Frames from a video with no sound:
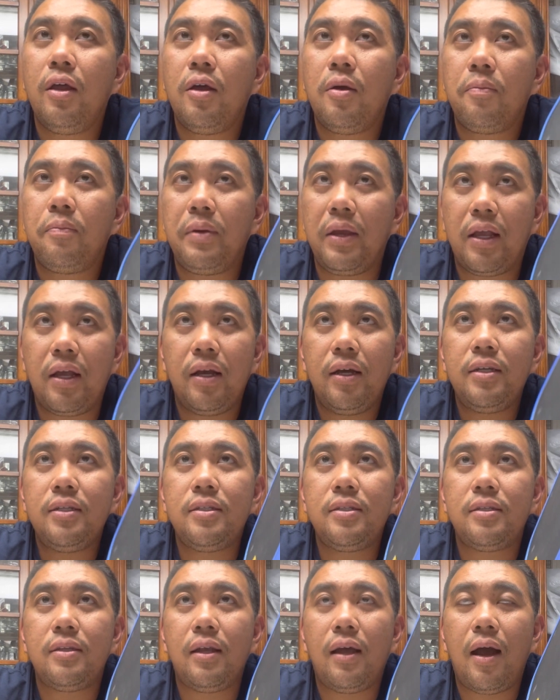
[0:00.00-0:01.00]

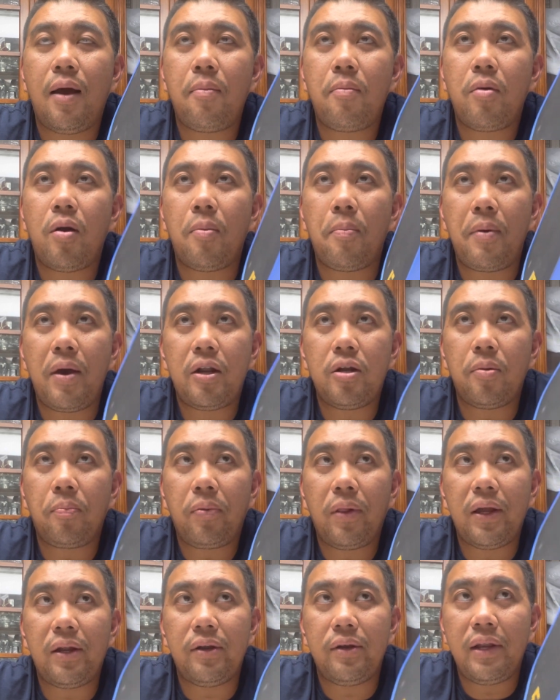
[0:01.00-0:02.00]
because I'm a better
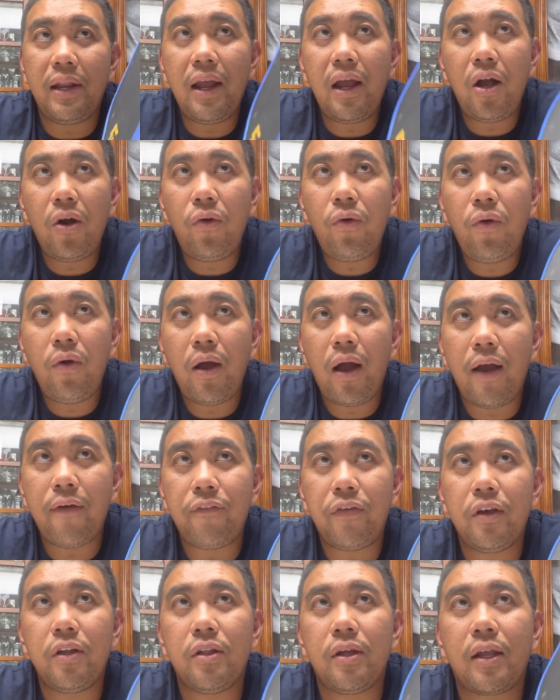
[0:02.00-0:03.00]
player now, I
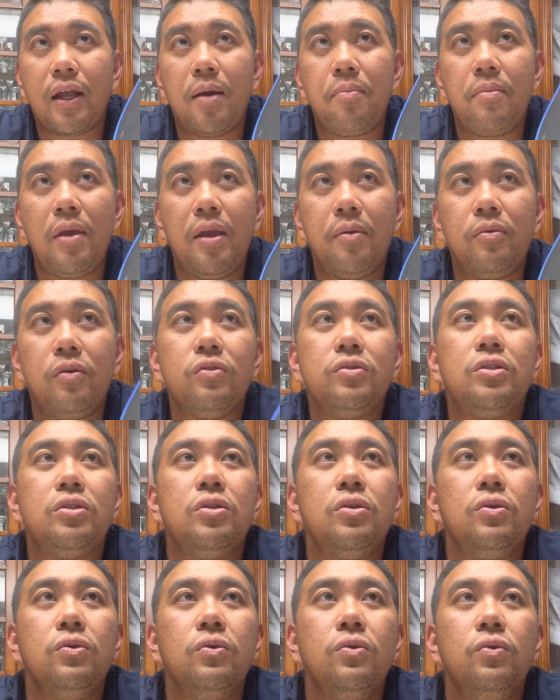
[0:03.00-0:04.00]
feel like I'm able
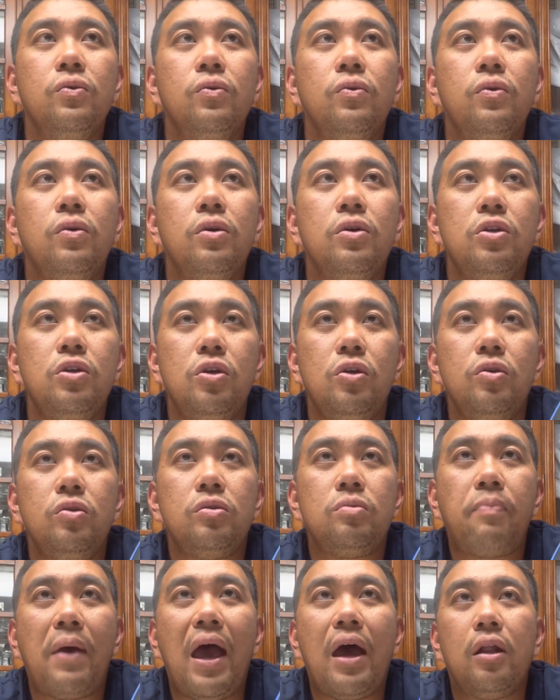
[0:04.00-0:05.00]
to use
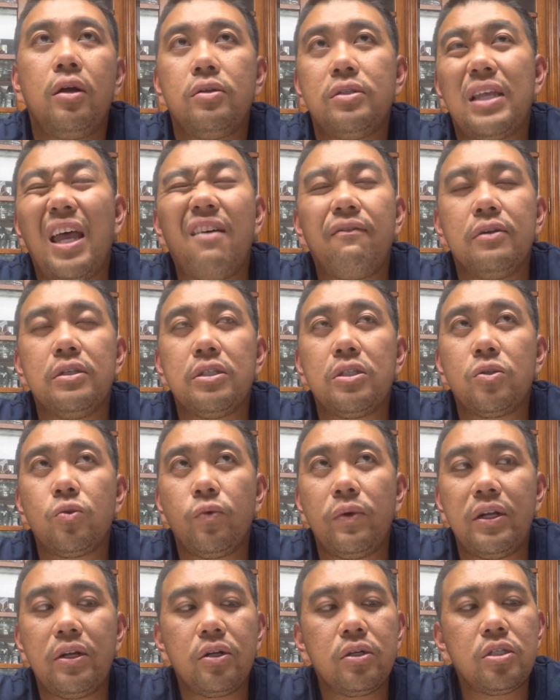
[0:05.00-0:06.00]
paddles that have a
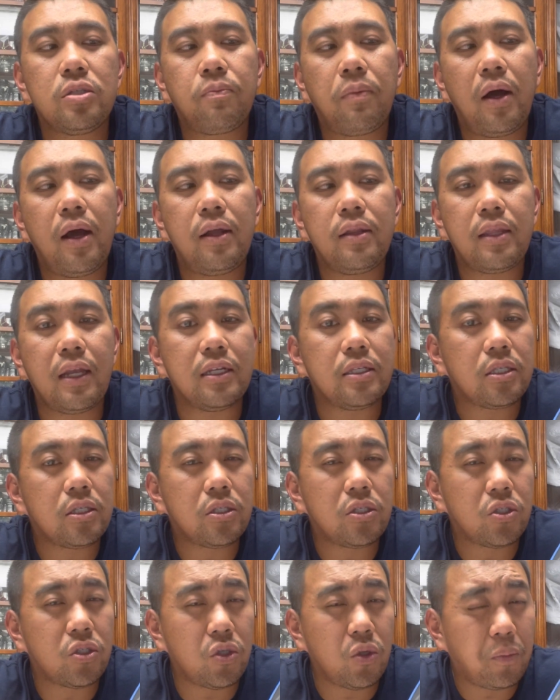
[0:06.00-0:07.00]
sweeter spot that's
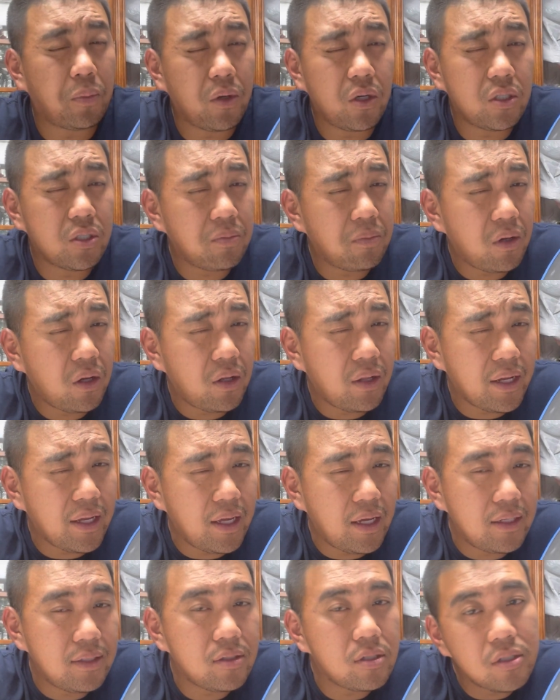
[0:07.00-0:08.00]
super small, I
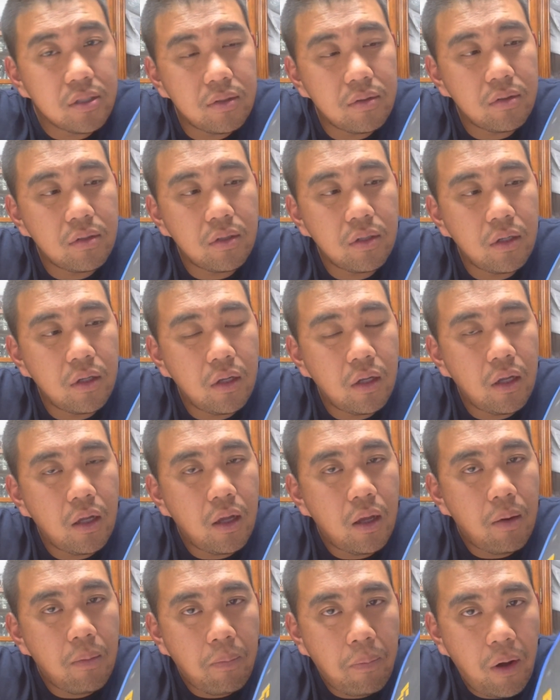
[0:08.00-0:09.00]
guess.
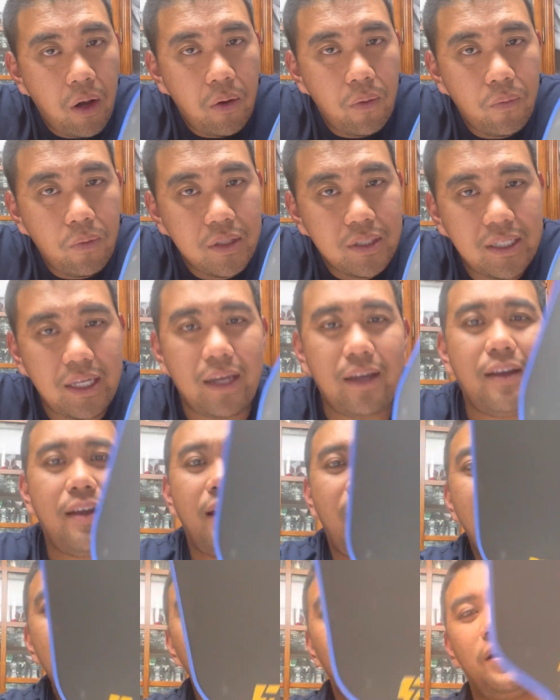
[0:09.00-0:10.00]
But we'll see.
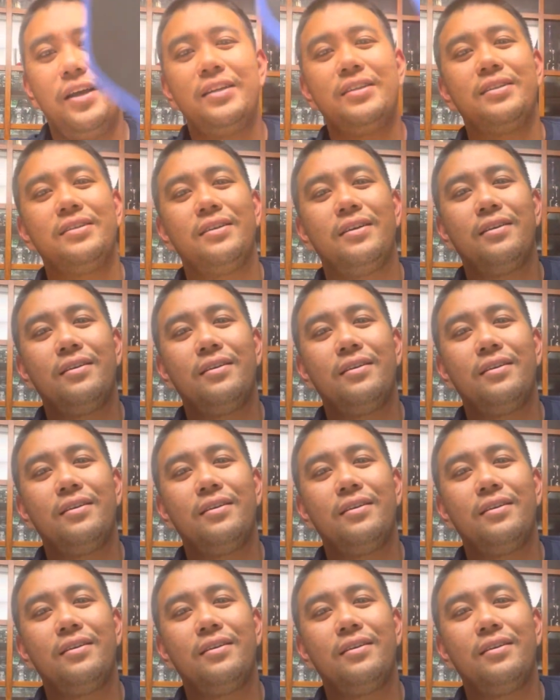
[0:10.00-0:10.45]
Anyways,